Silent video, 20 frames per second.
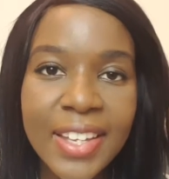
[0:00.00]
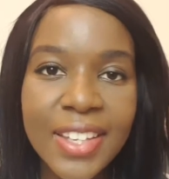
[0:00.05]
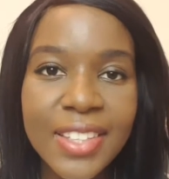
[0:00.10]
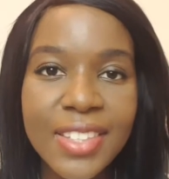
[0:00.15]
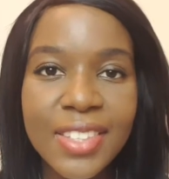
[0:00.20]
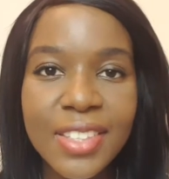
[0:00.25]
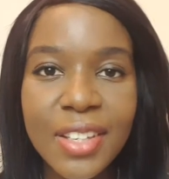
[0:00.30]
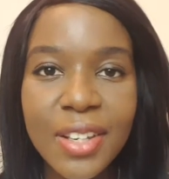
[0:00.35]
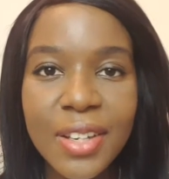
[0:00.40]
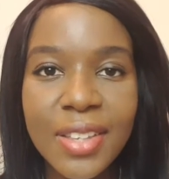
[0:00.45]

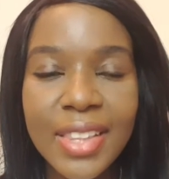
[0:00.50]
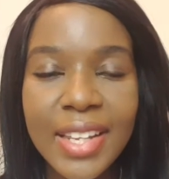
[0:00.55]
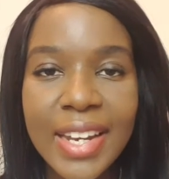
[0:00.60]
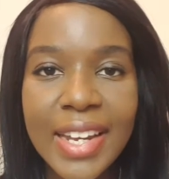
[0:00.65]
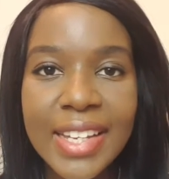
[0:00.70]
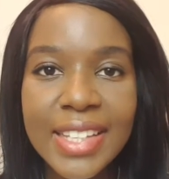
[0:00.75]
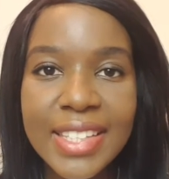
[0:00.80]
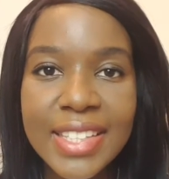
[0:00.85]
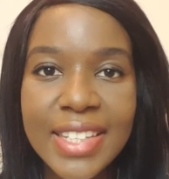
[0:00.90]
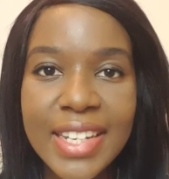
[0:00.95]
So the
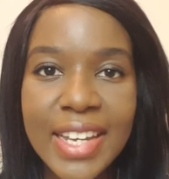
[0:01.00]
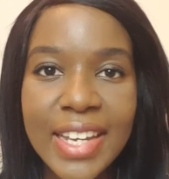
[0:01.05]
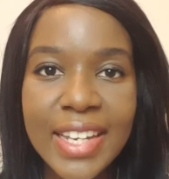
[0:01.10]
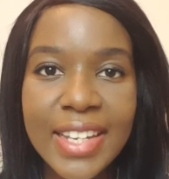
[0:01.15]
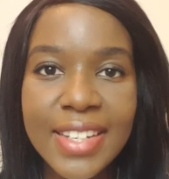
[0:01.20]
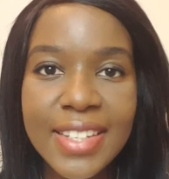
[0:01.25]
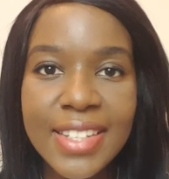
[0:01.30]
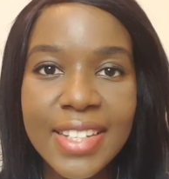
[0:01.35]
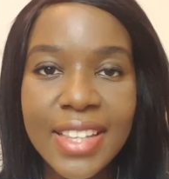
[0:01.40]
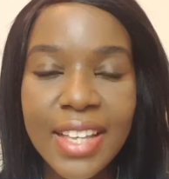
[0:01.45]
next
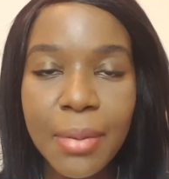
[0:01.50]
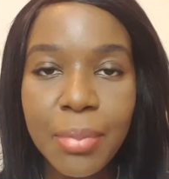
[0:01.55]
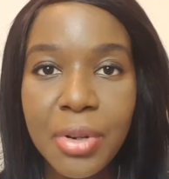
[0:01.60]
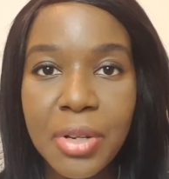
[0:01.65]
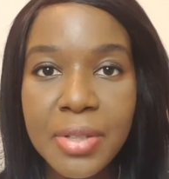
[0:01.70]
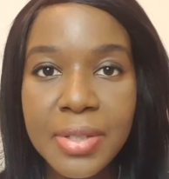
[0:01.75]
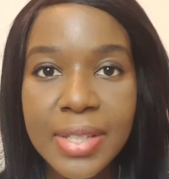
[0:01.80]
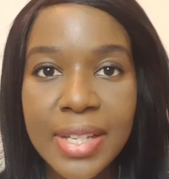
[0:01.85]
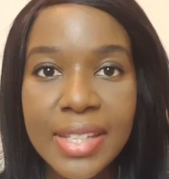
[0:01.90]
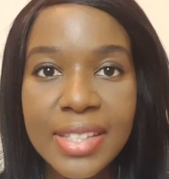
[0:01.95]
stage in that
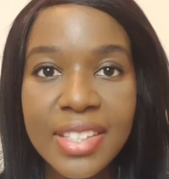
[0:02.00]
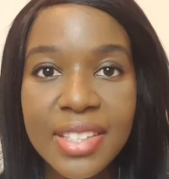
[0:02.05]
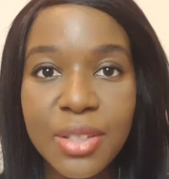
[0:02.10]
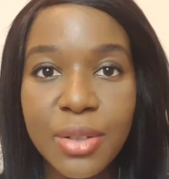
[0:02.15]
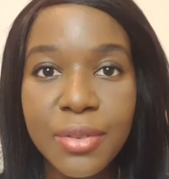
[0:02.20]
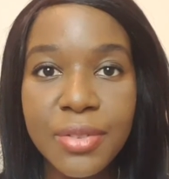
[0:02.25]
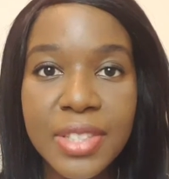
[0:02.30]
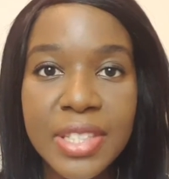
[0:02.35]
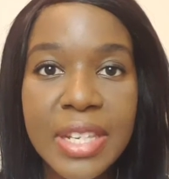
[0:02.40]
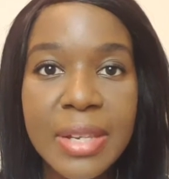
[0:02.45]
process is
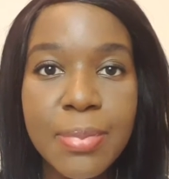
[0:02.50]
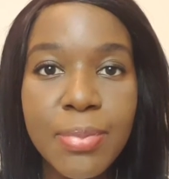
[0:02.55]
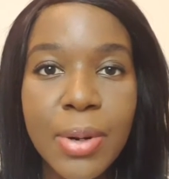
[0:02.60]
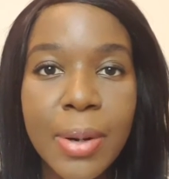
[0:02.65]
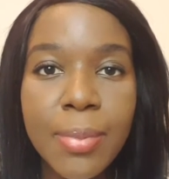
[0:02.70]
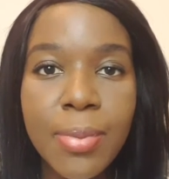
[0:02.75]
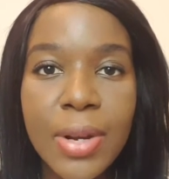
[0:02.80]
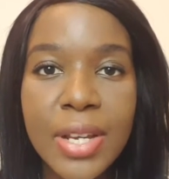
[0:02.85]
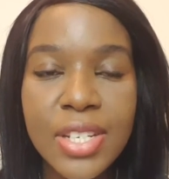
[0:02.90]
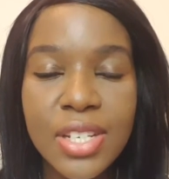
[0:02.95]
obviously
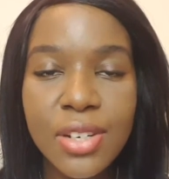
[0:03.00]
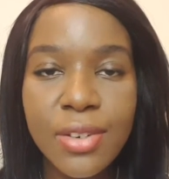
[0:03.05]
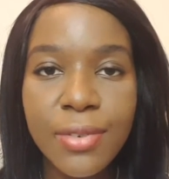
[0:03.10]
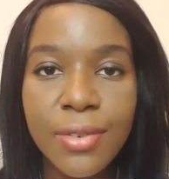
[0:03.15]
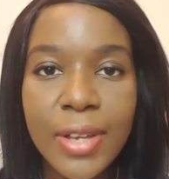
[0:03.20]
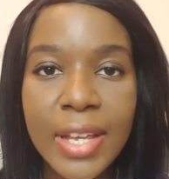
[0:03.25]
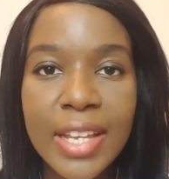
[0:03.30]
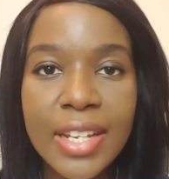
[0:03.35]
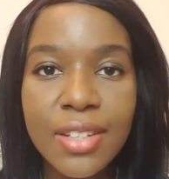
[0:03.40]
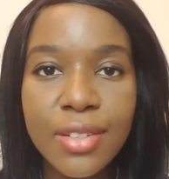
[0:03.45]
preparation
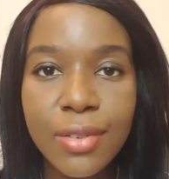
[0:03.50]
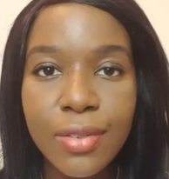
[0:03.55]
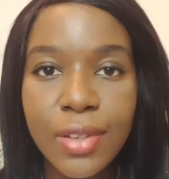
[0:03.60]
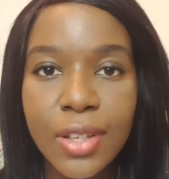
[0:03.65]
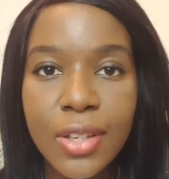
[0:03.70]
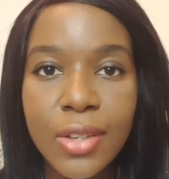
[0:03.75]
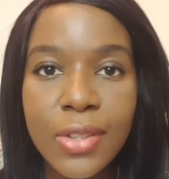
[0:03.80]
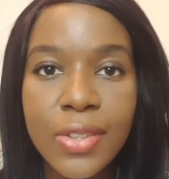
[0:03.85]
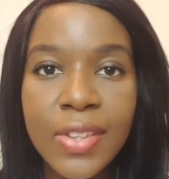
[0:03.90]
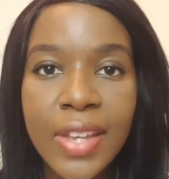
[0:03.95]
for
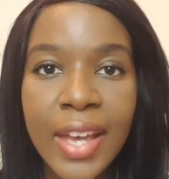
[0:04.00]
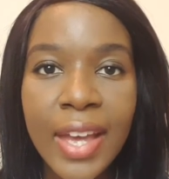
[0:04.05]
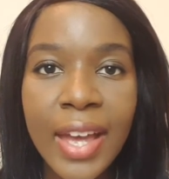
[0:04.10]
interviews,